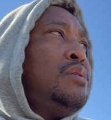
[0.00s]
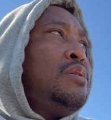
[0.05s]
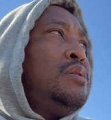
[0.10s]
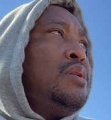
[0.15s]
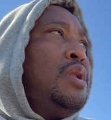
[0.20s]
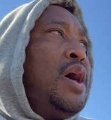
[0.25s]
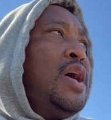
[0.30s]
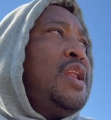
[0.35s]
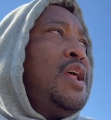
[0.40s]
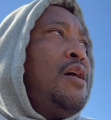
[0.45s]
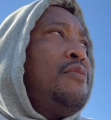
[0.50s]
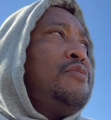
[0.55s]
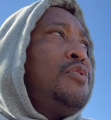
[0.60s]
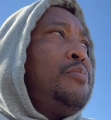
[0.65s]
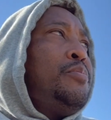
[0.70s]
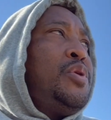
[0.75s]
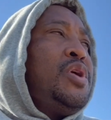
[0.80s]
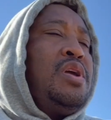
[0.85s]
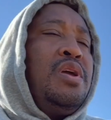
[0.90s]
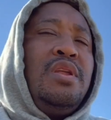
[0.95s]
not having to
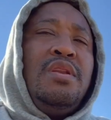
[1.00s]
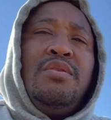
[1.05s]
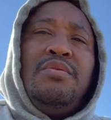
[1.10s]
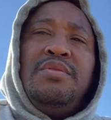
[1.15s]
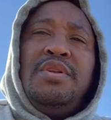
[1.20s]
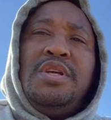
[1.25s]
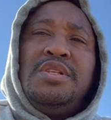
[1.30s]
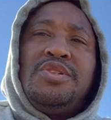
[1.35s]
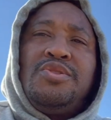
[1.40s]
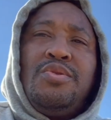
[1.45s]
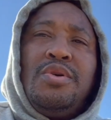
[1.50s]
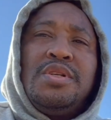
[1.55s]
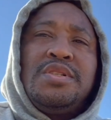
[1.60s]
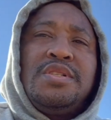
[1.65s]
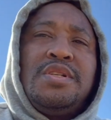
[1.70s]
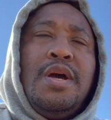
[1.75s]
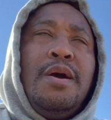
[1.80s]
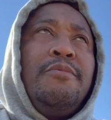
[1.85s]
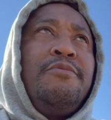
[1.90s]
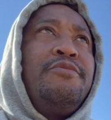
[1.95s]
depend on that truck
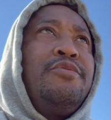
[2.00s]
stop